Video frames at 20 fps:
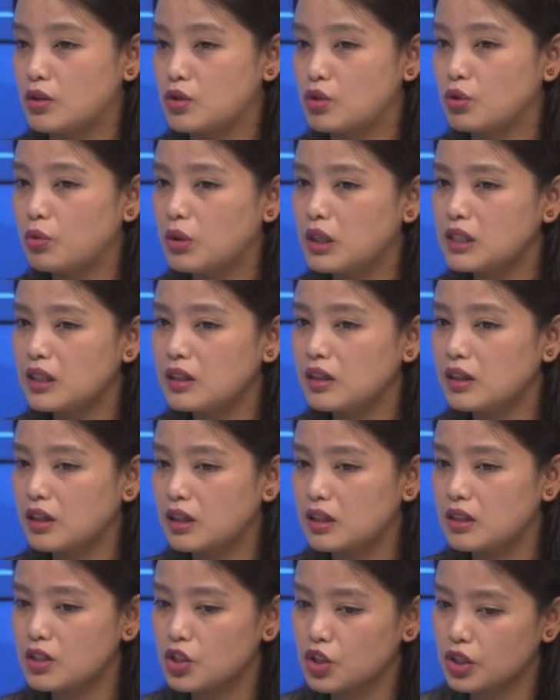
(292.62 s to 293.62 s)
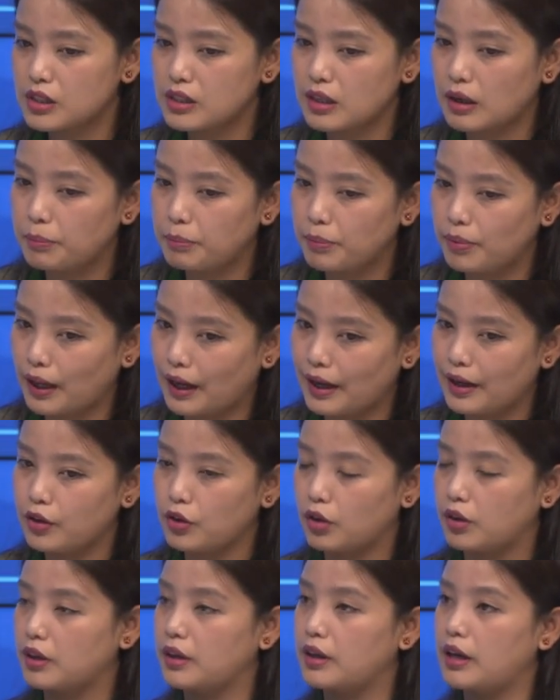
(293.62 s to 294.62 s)
so what are the conditions applied
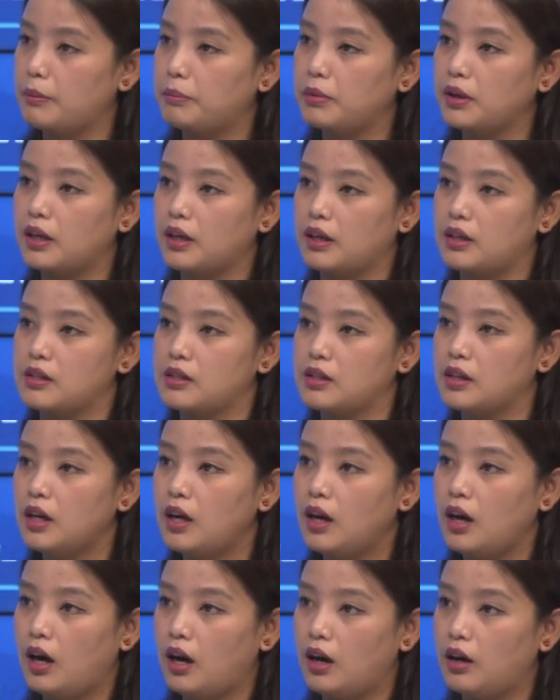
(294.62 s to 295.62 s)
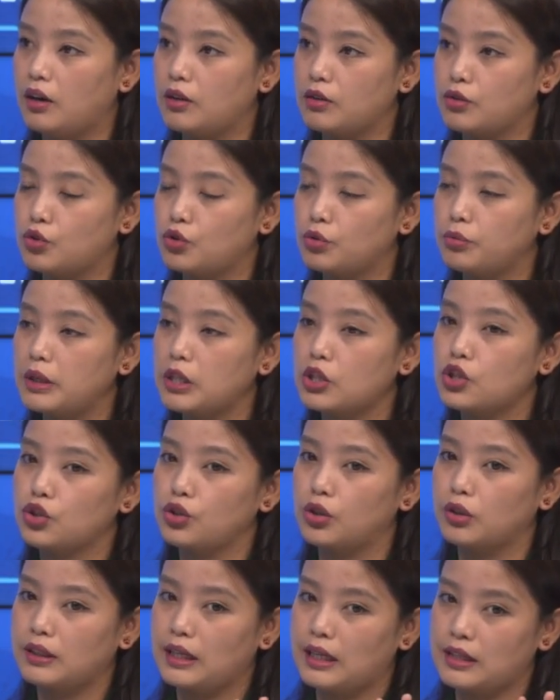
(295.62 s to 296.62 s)
on an applicant to make
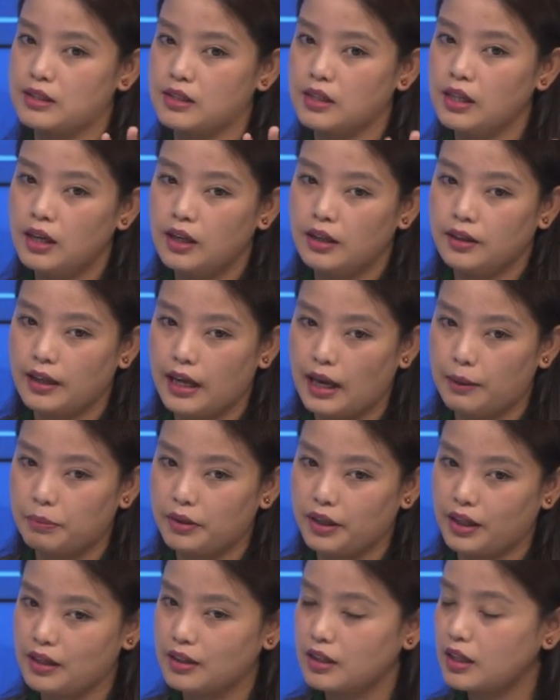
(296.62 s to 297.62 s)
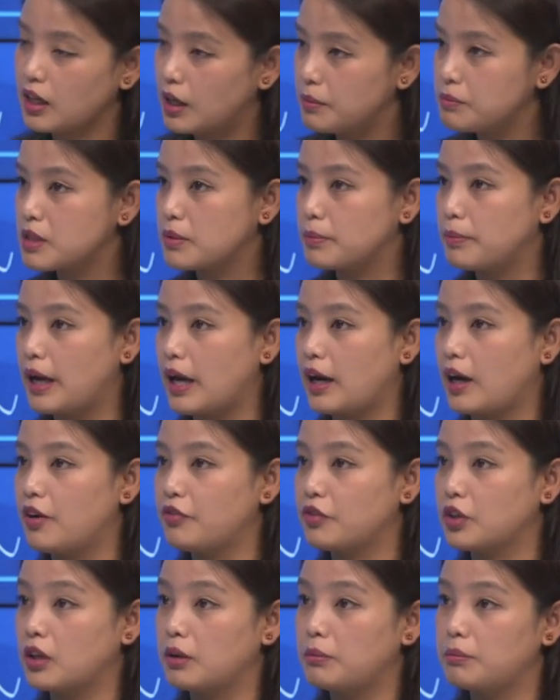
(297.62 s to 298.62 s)
sure that the applicant comes back
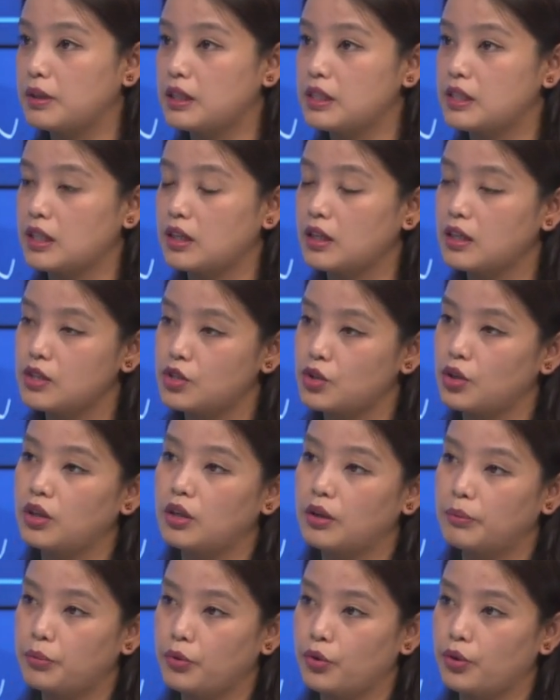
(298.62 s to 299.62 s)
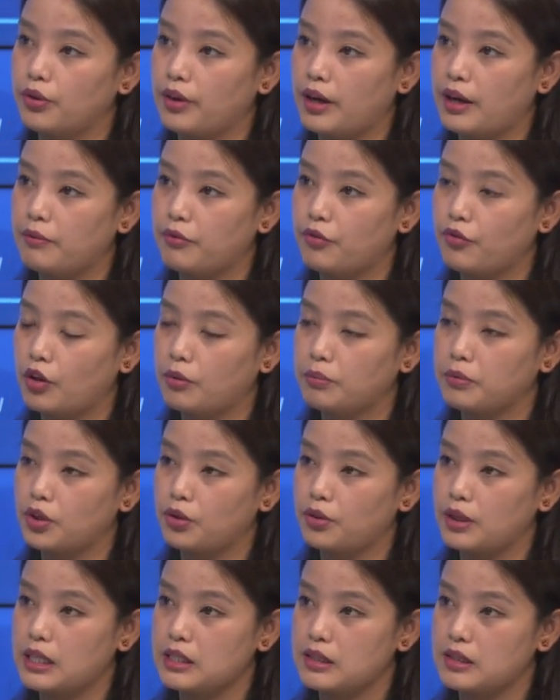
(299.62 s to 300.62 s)
after completing his or her program from the
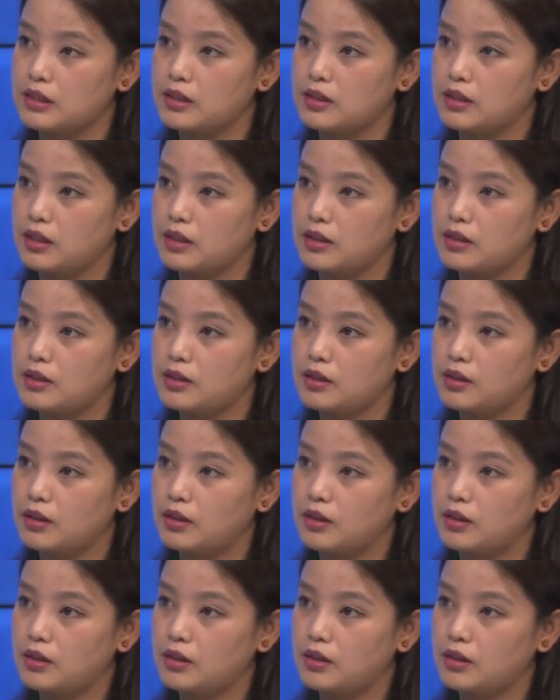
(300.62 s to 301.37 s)
United States?